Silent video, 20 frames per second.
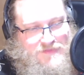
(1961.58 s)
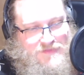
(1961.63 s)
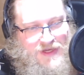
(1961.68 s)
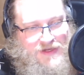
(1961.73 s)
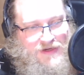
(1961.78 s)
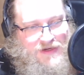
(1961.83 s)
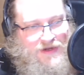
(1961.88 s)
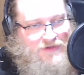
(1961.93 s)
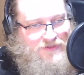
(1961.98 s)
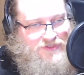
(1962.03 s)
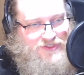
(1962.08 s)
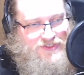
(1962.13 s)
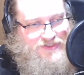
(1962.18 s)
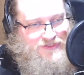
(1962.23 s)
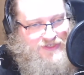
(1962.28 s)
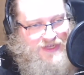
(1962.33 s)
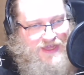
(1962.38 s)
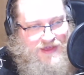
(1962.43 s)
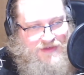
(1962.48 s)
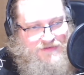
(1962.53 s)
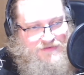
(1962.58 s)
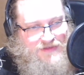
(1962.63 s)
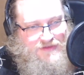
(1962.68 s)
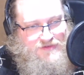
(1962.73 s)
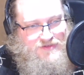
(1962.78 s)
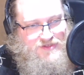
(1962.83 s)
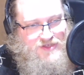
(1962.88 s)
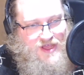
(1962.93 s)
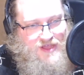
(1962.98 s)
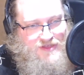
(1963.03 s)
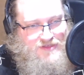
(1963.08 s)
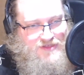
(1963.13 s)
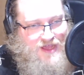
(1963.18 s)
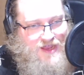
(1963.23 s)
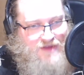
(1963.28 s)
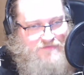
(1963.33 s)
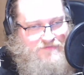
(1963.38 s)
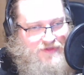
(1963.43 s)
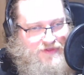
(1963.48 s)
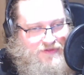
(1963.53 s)
And I just,
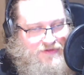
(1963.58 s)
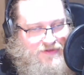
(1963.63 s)
that'd be